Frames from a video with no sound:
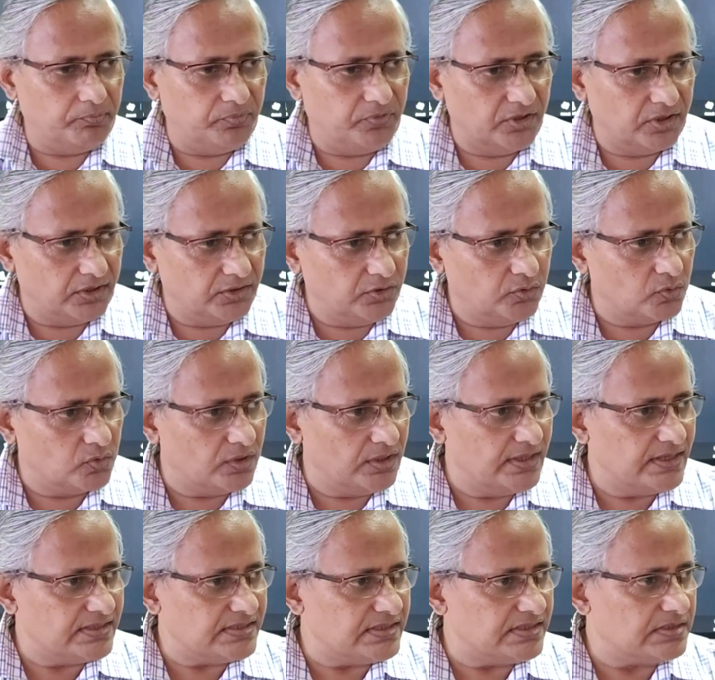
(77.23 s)
the
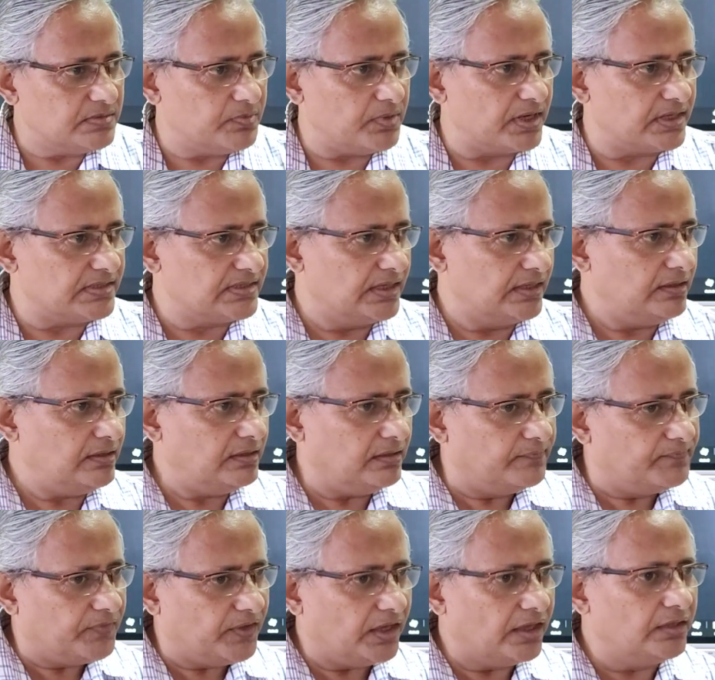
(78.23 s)
nucleus is present
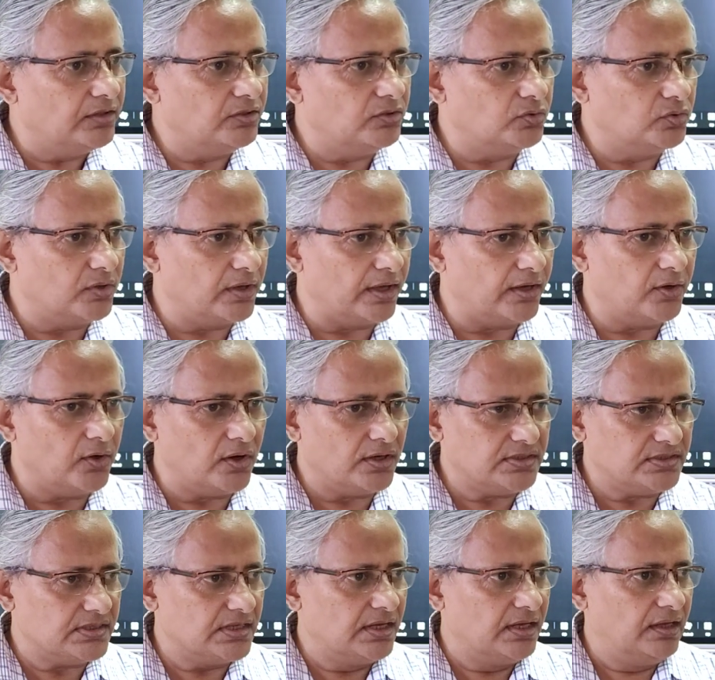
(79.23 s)
in
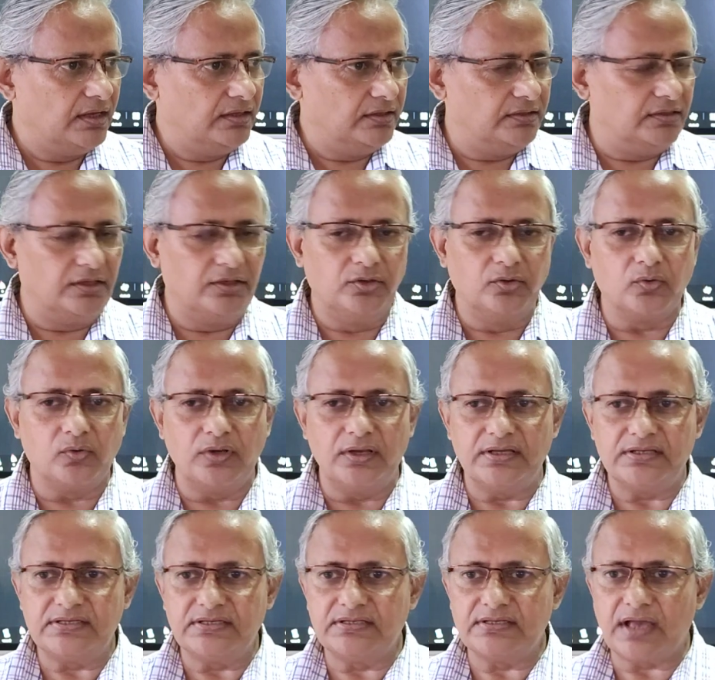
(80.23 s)
eukaryotes, the
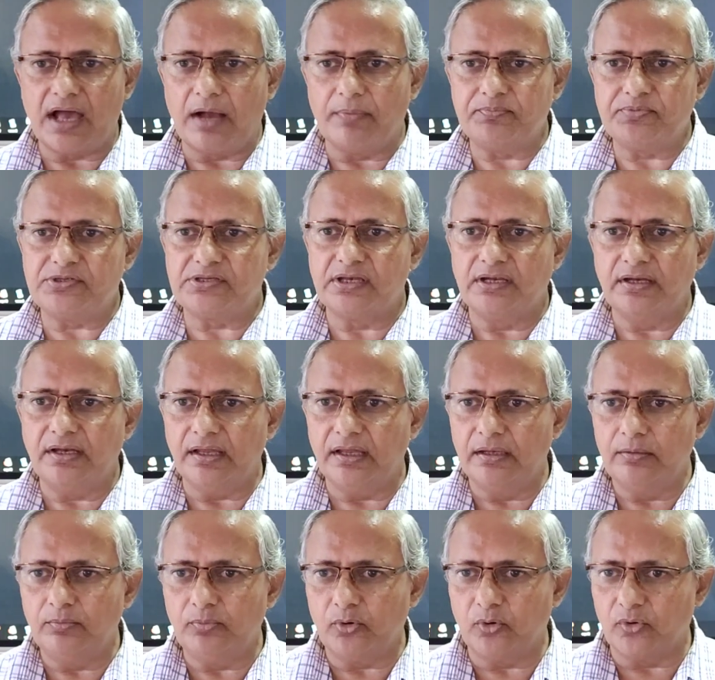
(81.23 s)
nucleus is absent
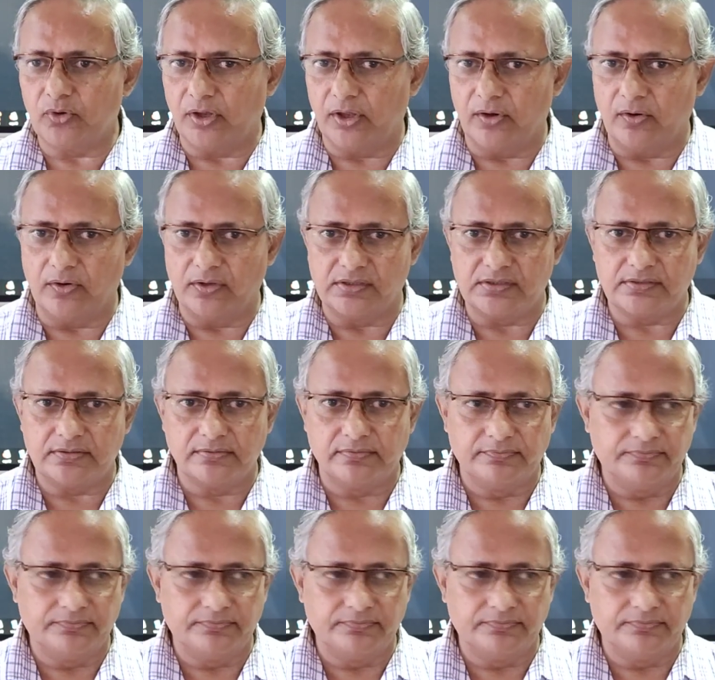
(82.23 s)
in prokaryotes.